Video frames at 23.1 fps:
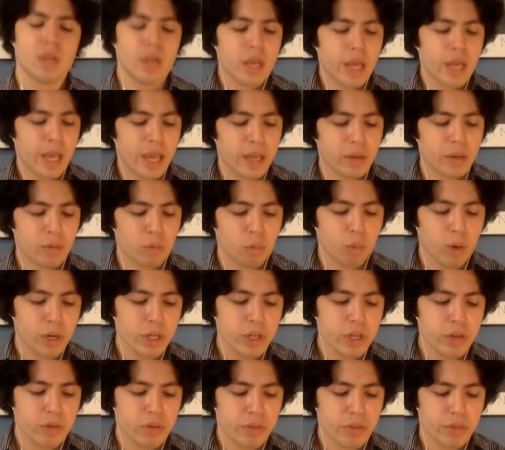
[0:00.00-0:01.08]
And what
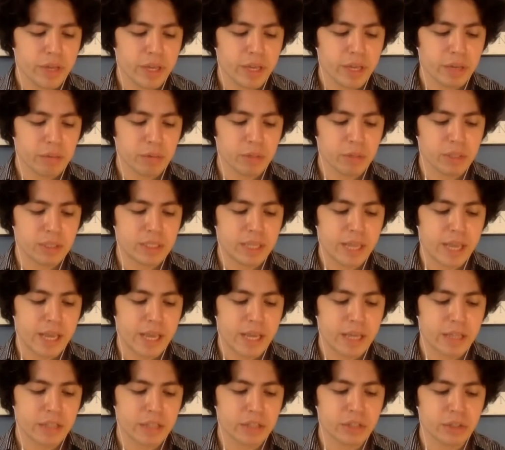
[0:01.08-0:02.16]
do you think it would
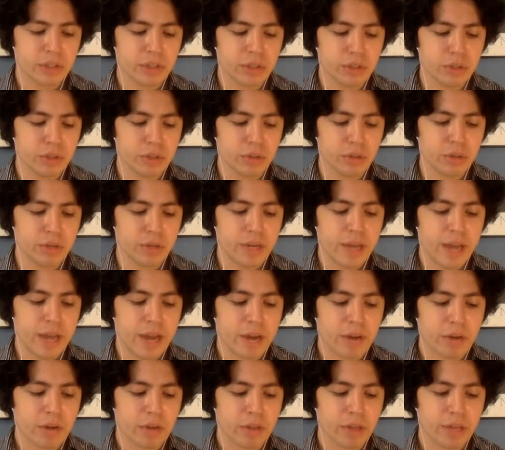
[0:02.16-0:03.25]
take to
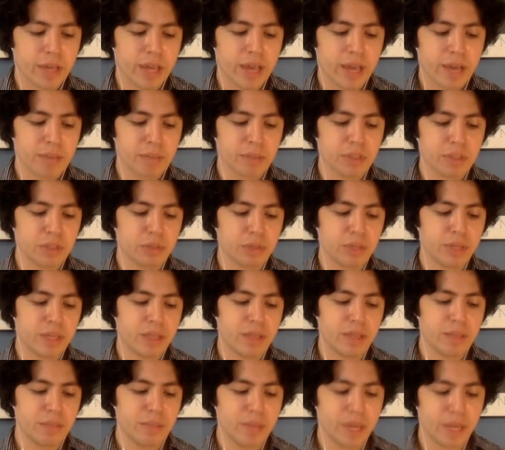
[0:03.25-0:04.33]
narrow the gap
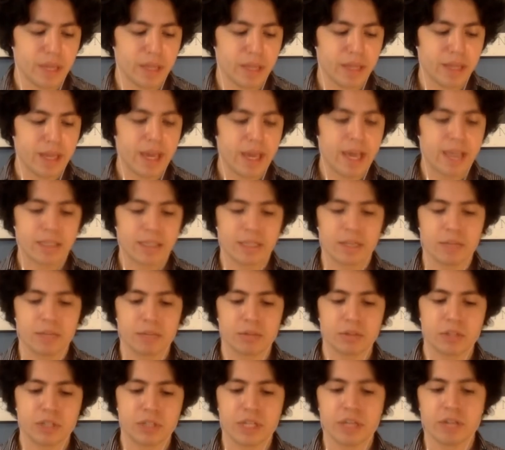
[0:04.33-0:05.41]
between the bid and the ask that
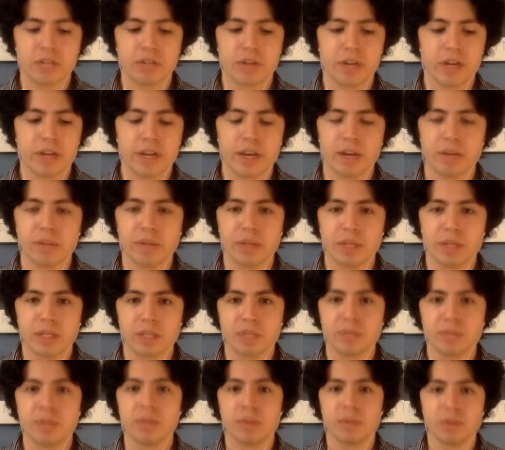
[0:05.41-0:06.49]
we're seeing right now?
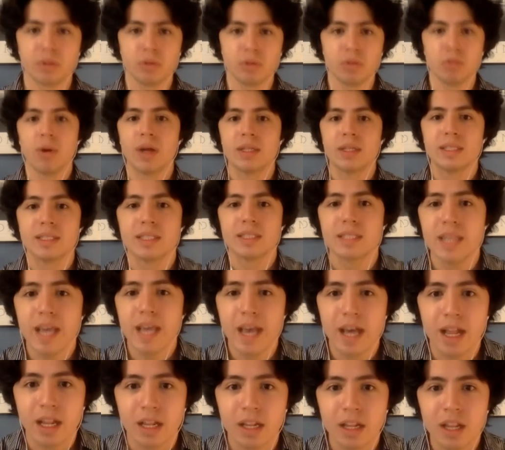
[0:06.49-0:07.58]
Because people who want to
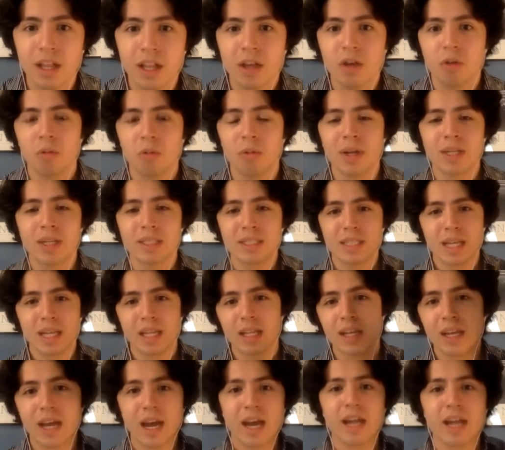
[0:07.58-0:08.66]
sell
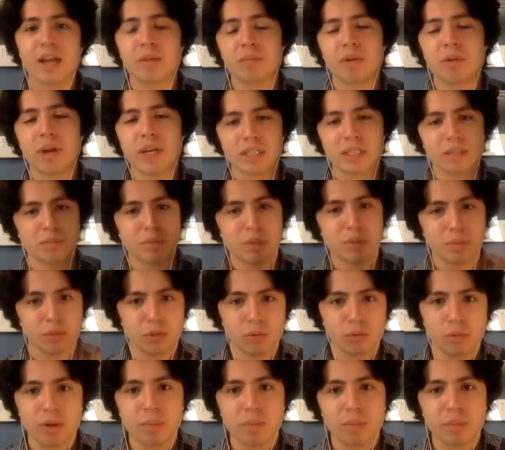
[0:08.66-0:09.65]
at a higher price, and people who want to